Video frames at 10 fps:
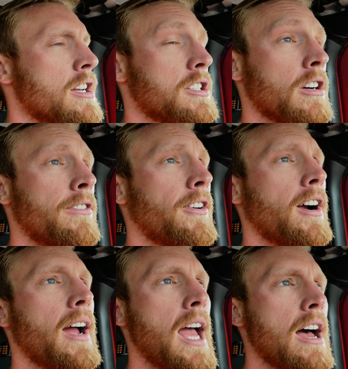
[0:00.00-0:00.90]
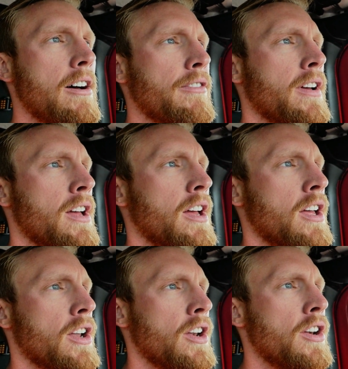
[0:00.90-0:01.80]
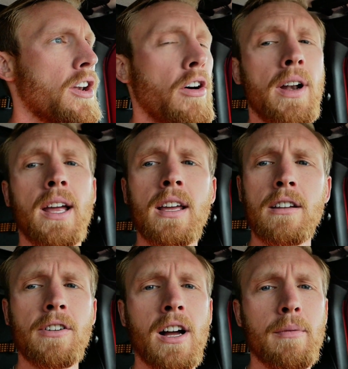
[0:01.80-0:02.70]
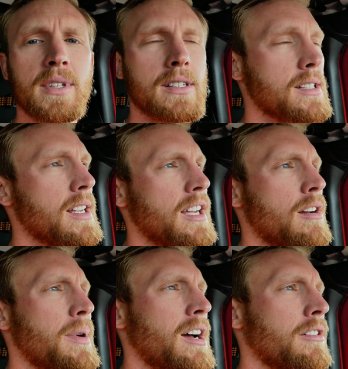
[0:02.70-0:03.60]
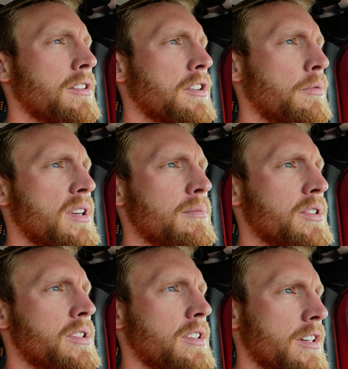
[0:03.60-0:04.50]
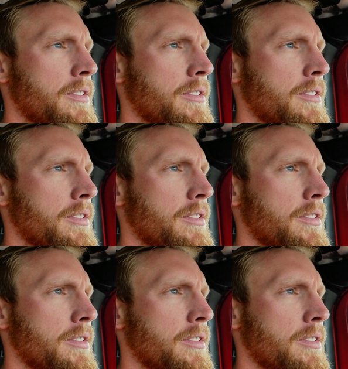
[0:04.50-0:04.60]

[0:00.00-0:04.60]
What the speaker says: So far I have no negative comments to say about the Windbooster.